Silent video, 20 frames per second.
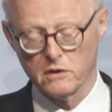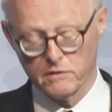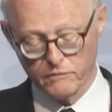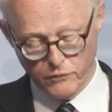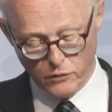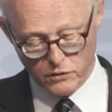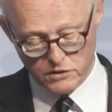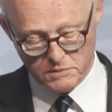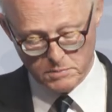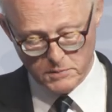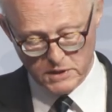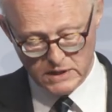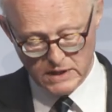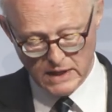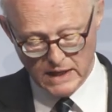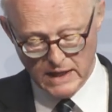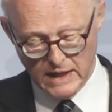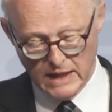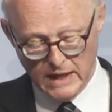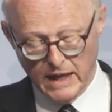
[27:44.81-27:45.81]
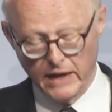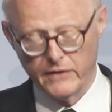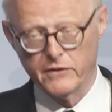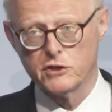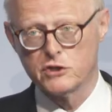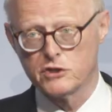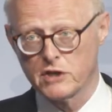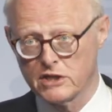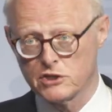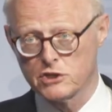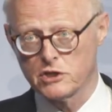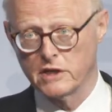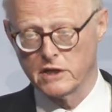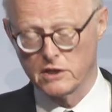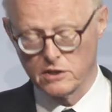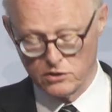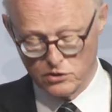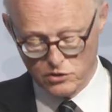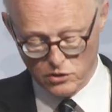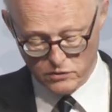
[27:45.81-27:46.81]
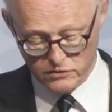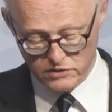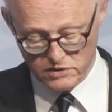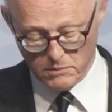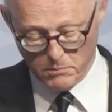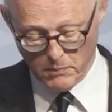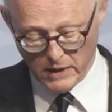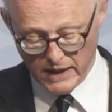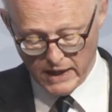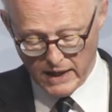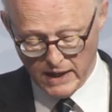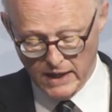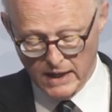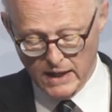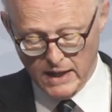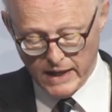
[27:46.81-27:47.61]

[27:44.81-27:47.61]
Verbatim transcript: enforcement and the Treasury controls the money,